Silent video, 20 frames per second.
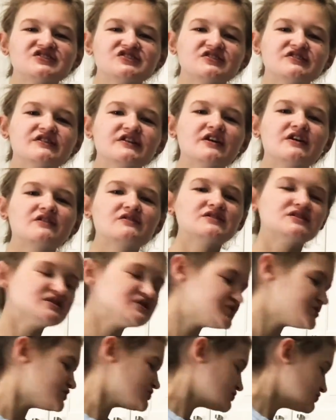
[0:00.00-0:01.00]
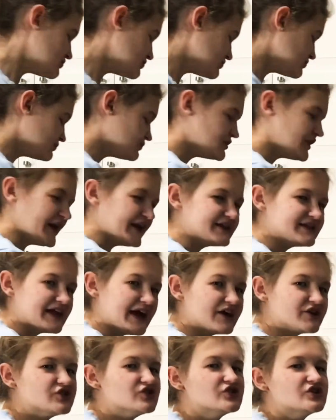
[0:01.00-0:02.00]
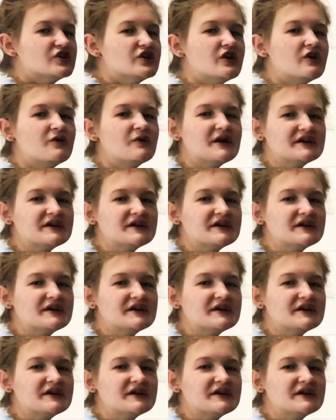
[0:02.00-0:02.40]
cookie dough, it's like that cookie dough,